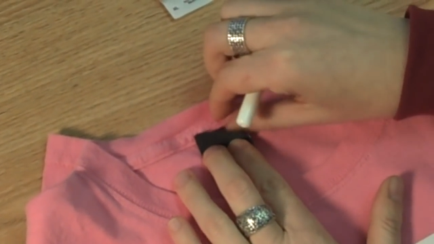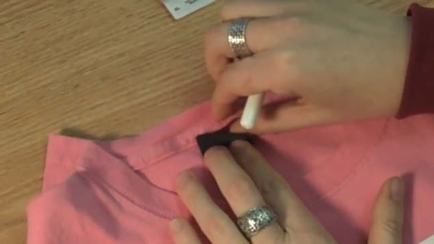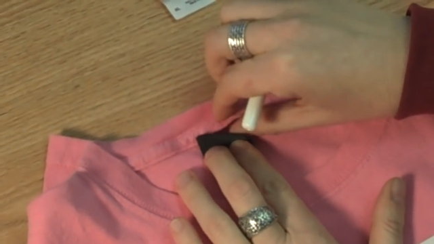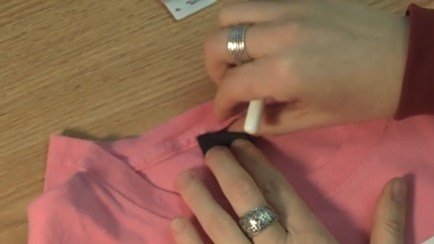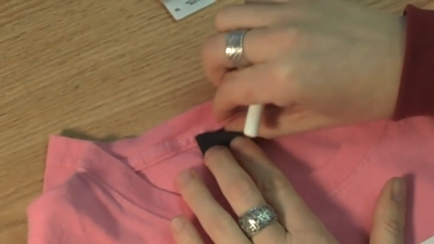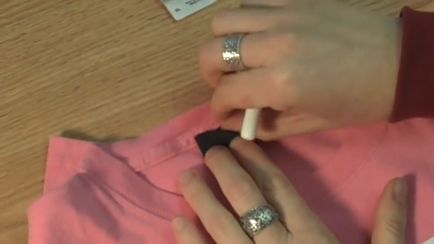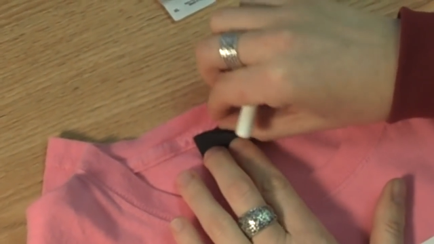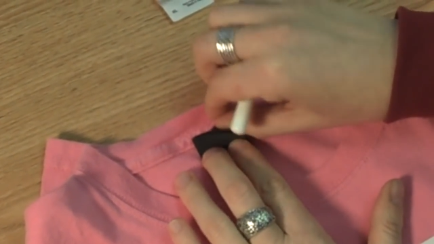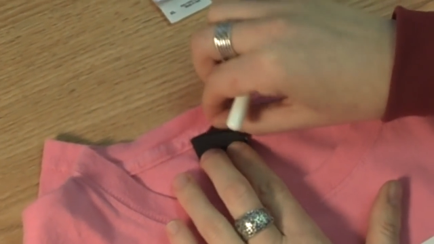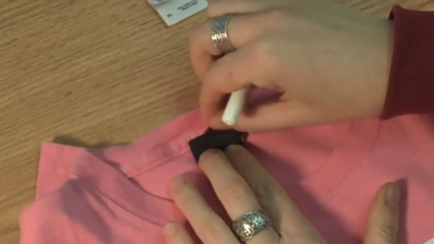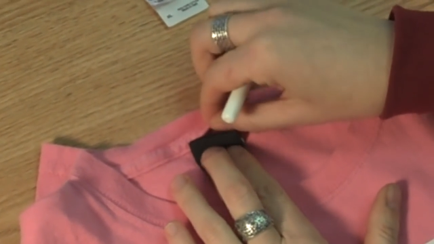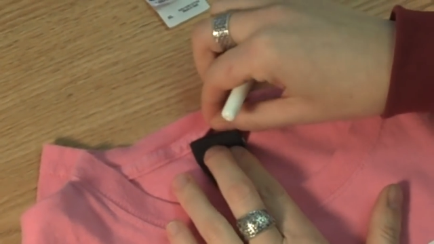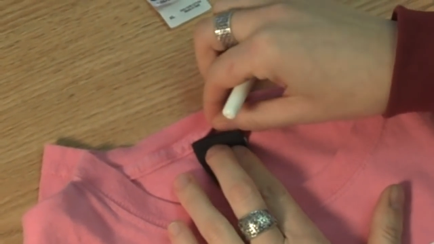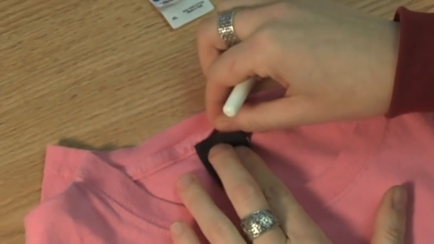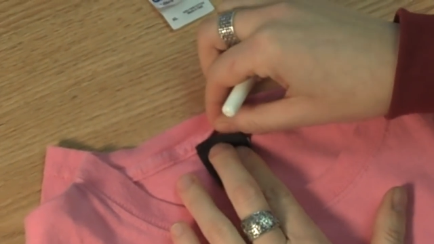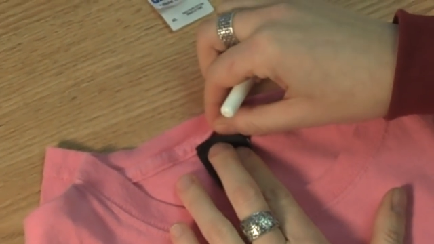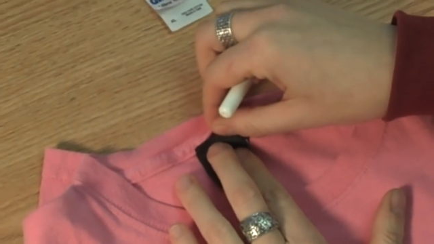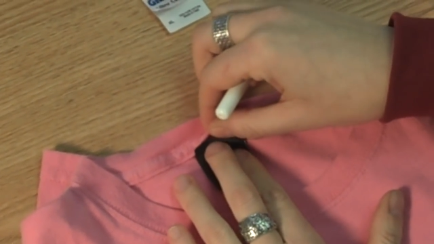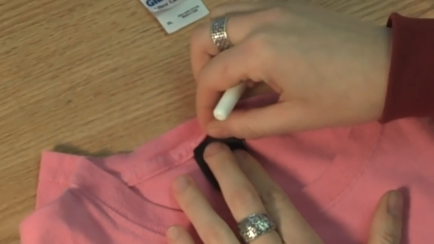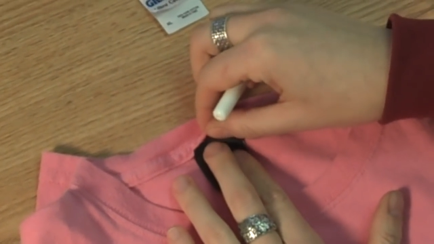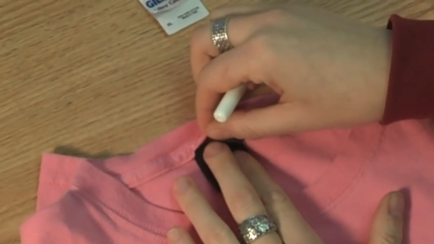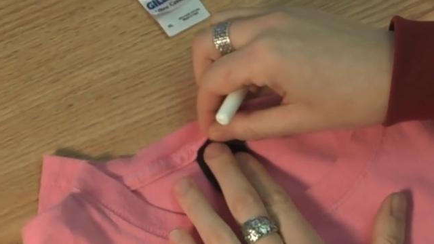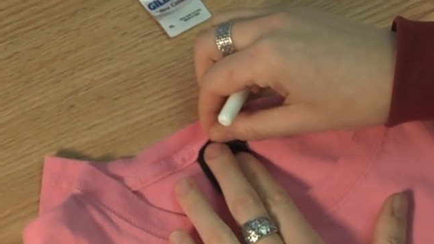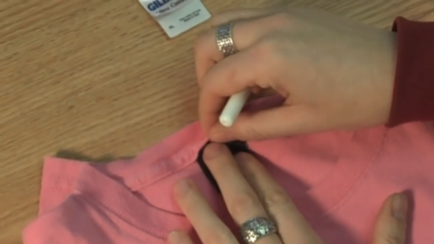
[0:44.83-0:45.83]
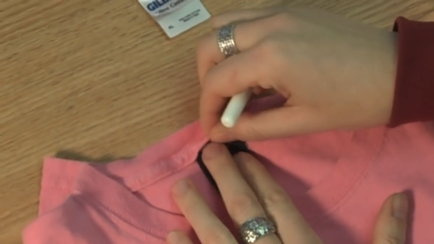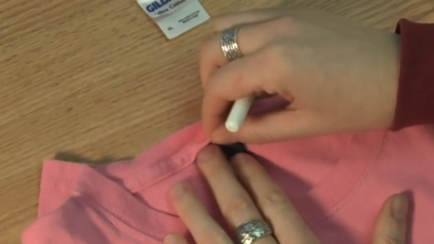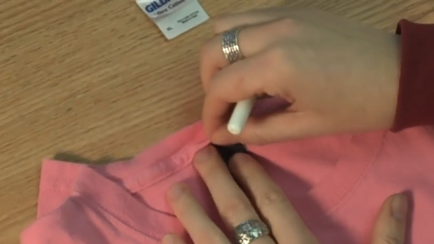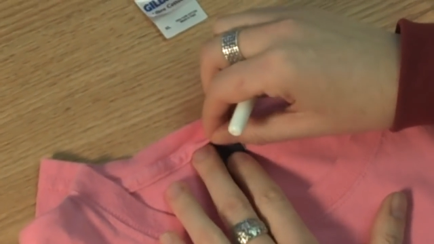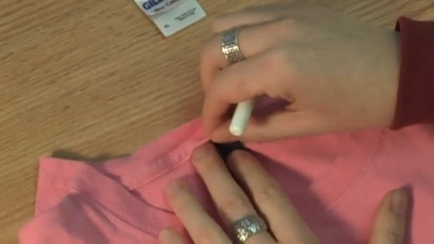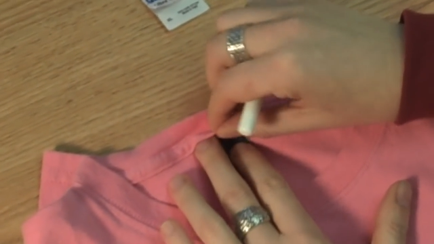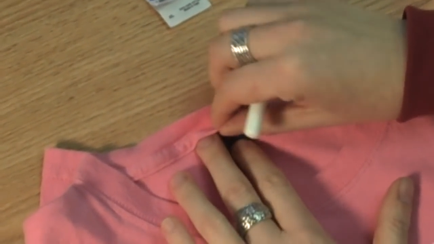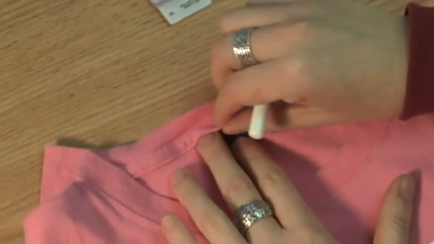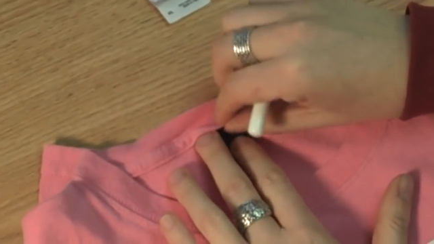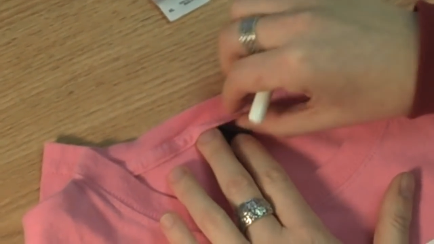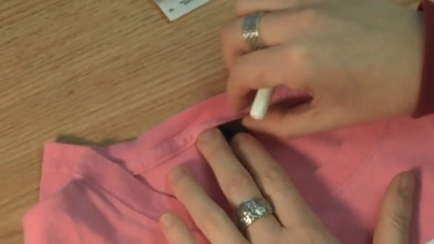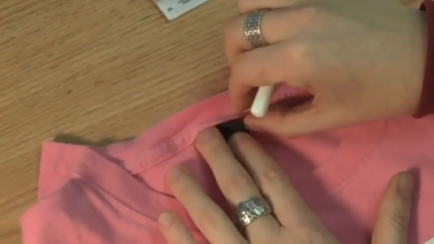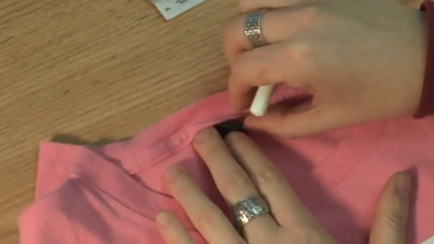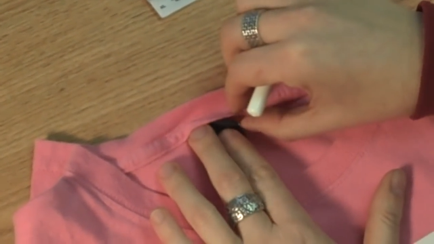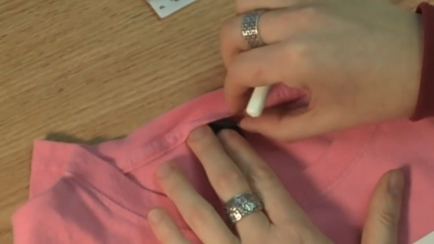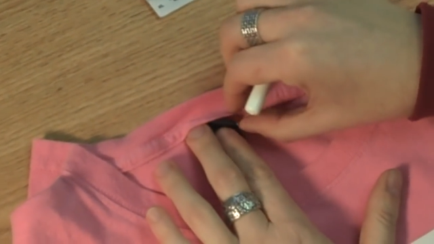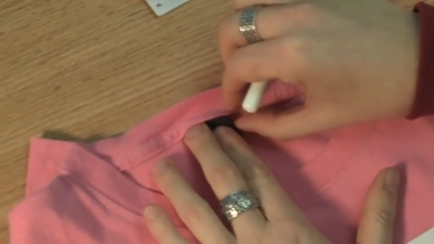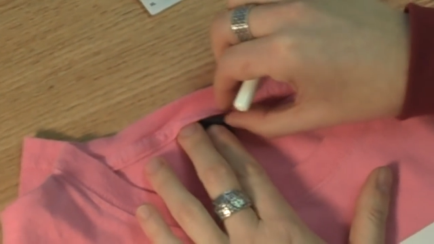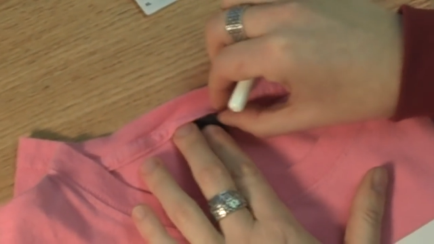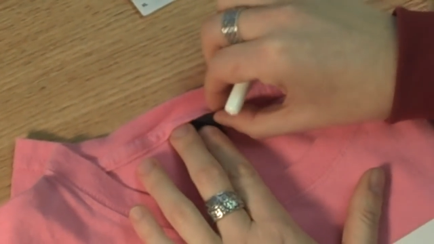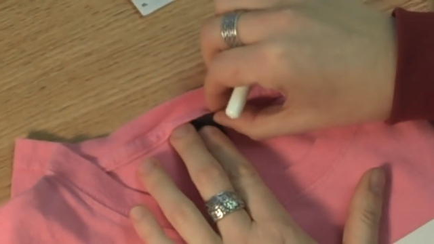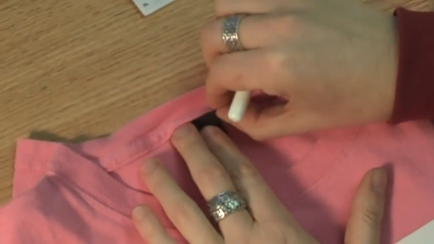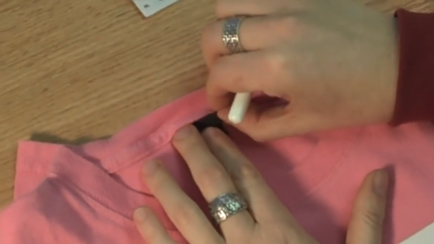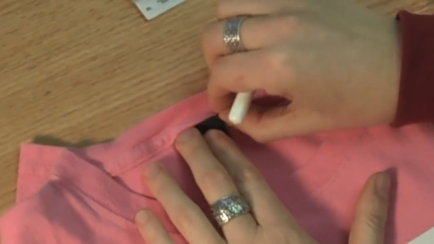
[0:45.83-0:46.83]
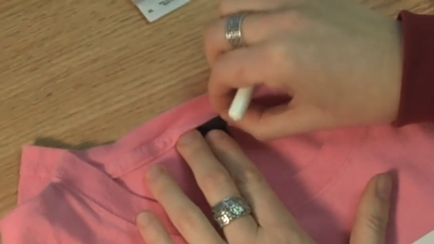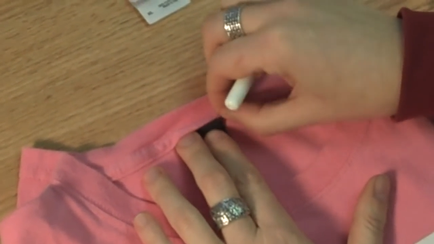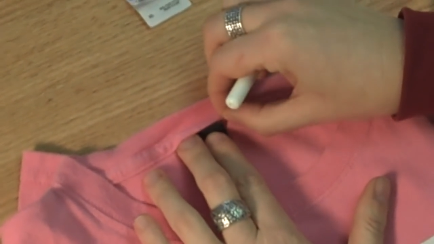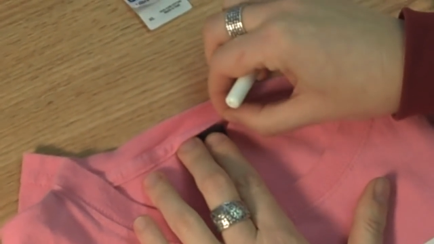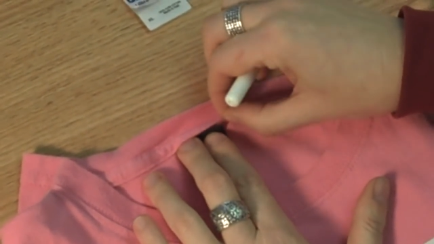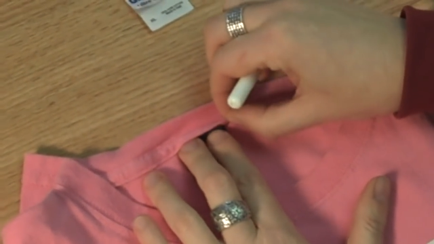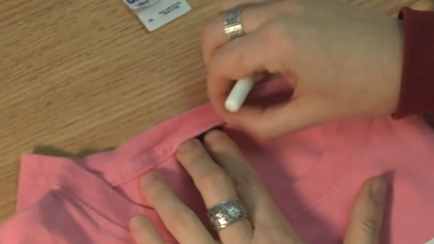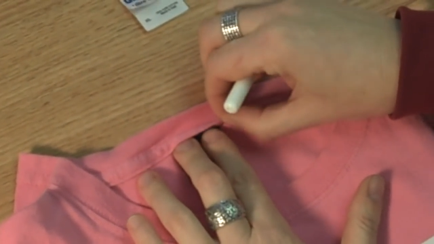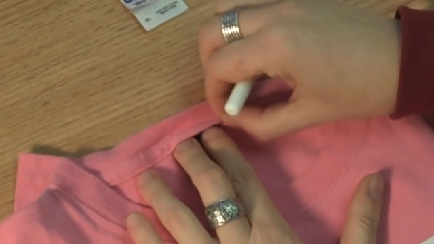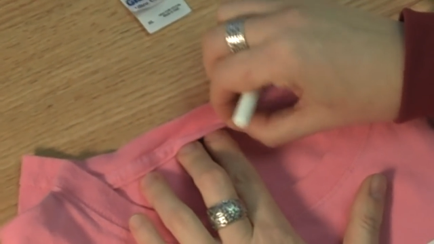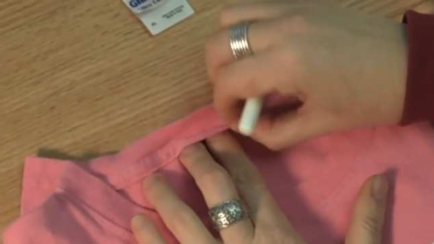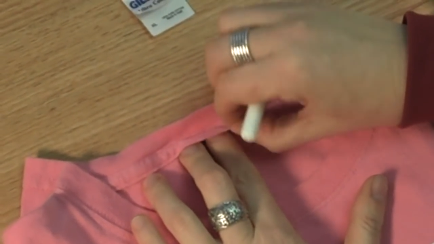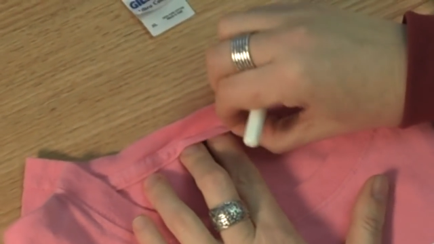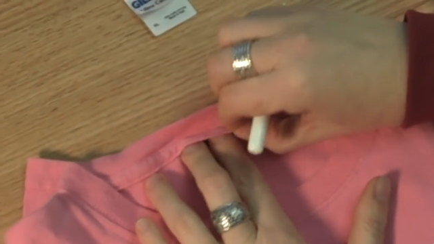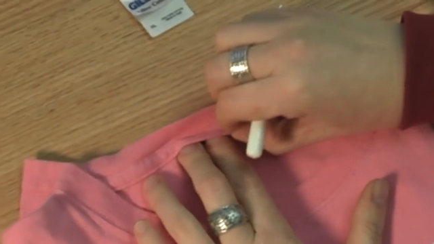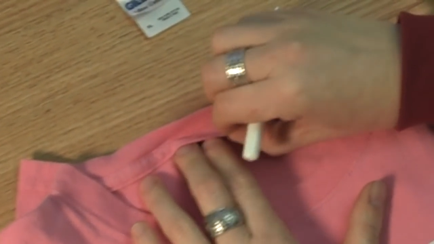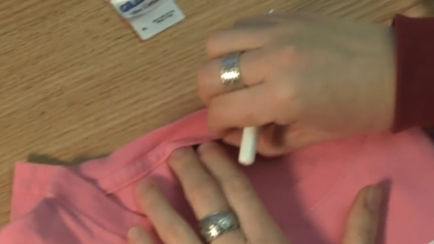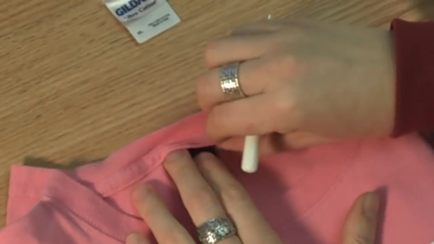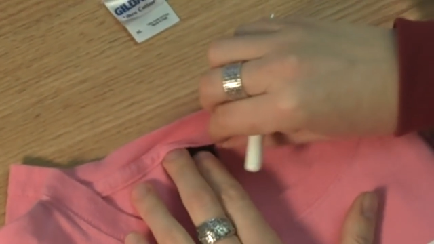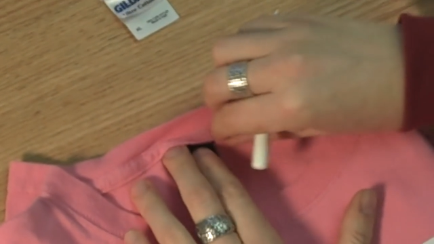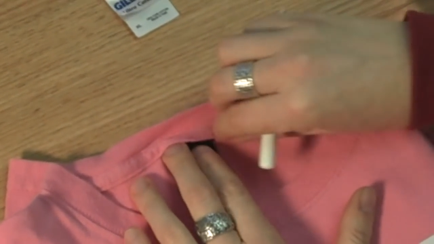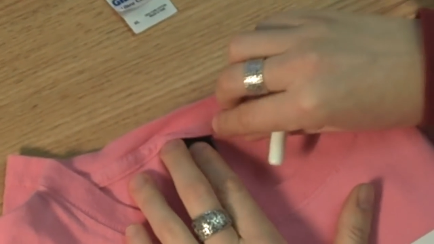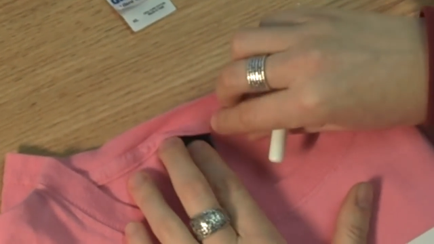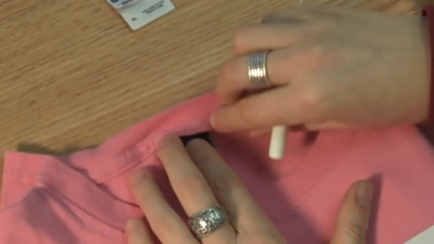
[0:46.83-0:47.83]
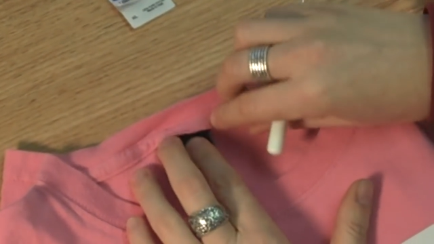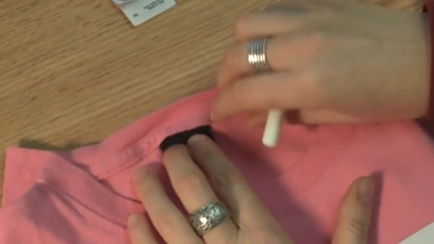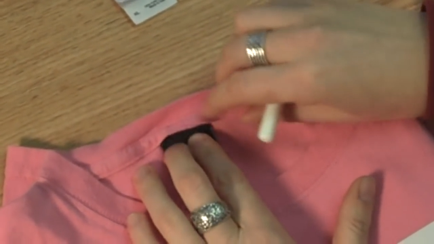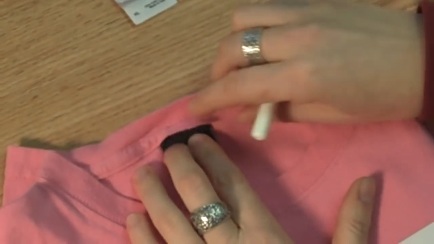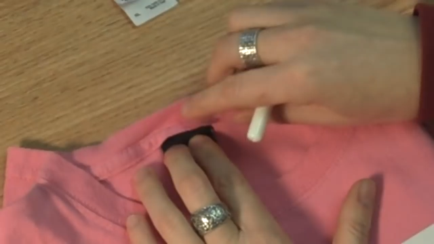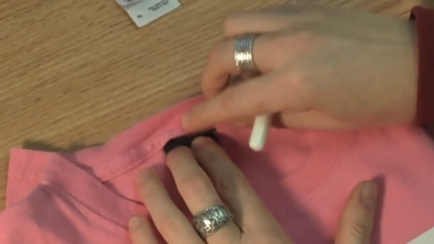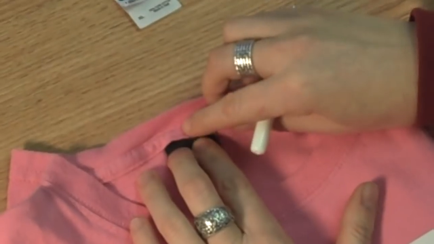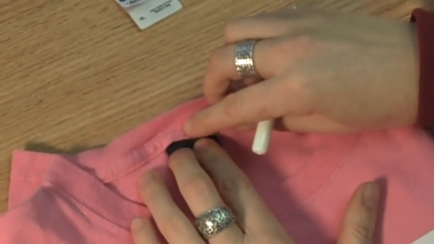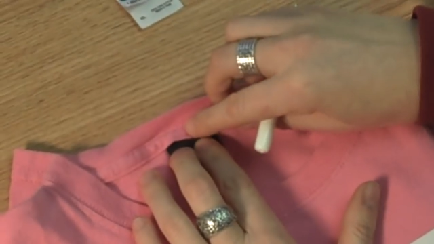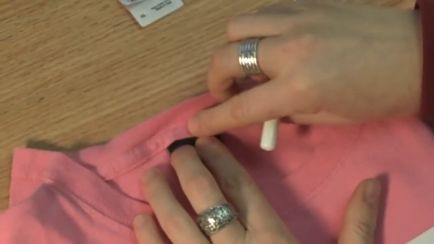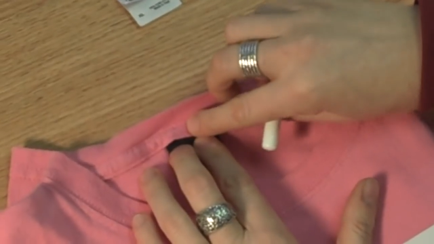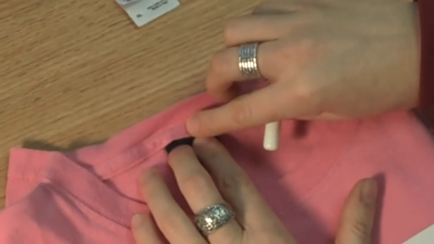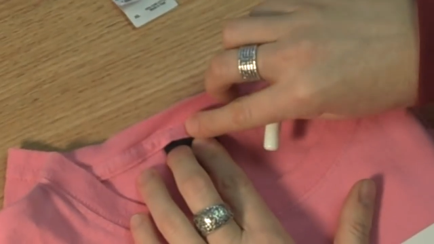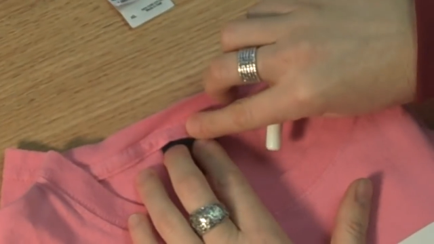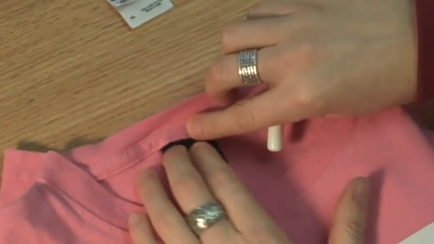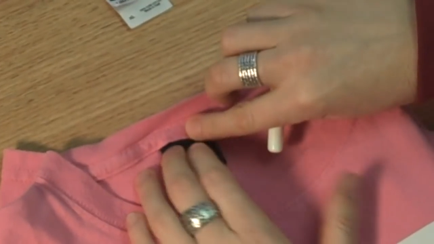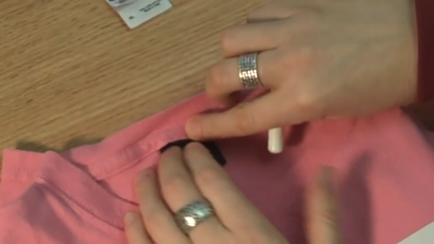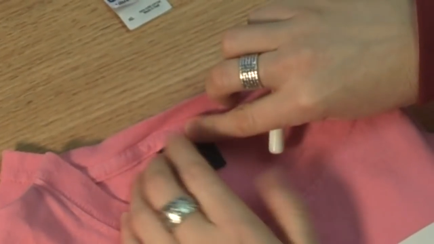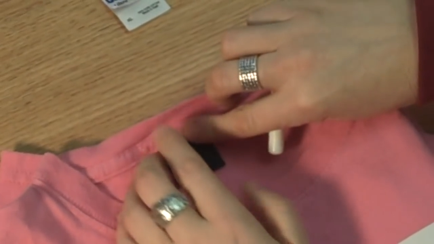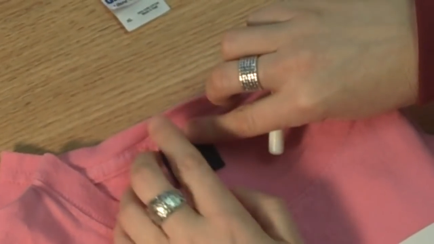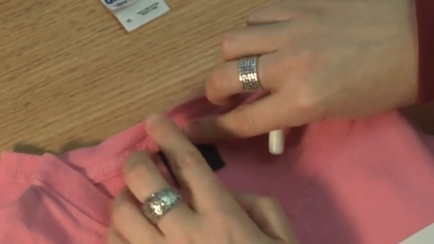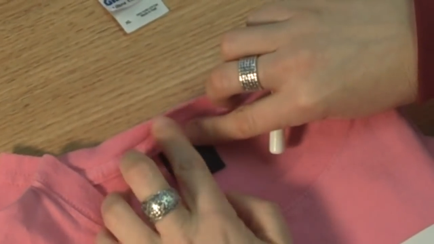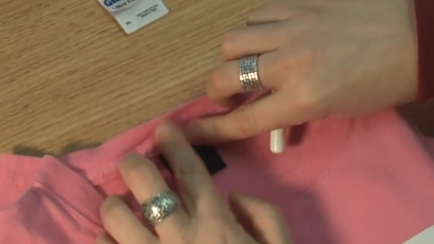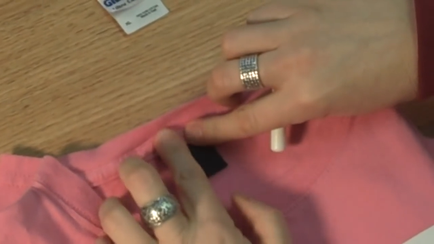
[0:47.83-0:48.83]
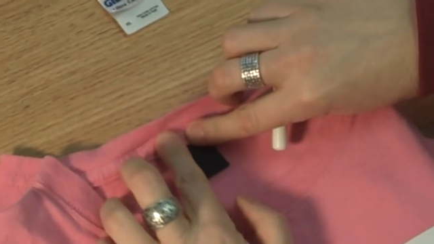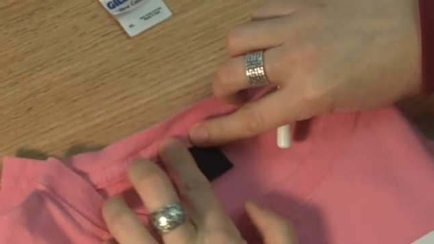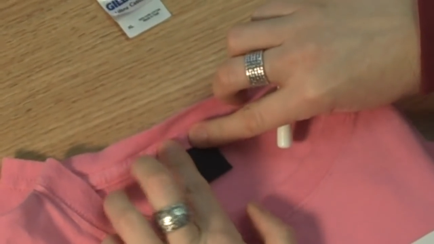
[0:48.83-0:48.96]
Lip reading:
(no speaker visible)